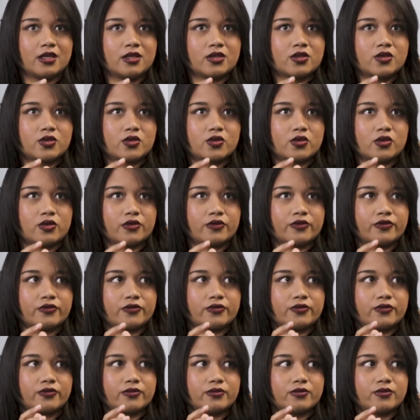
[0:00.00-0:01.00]
sort
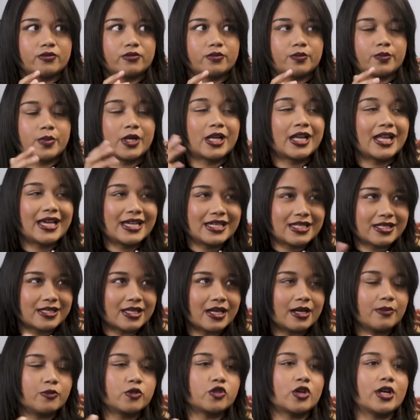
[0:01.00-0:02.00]
of place
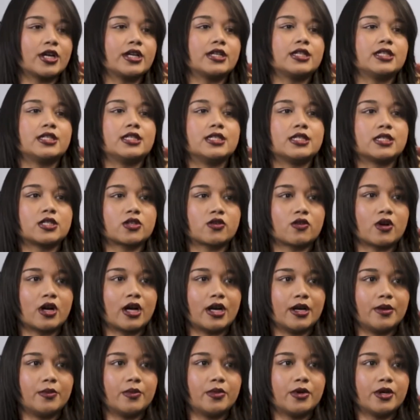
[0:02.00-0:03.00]
that I'm trying to
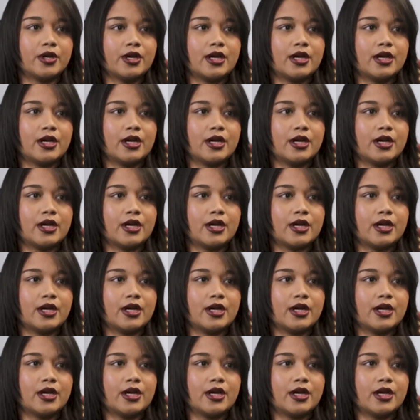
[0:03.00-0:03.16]
describe.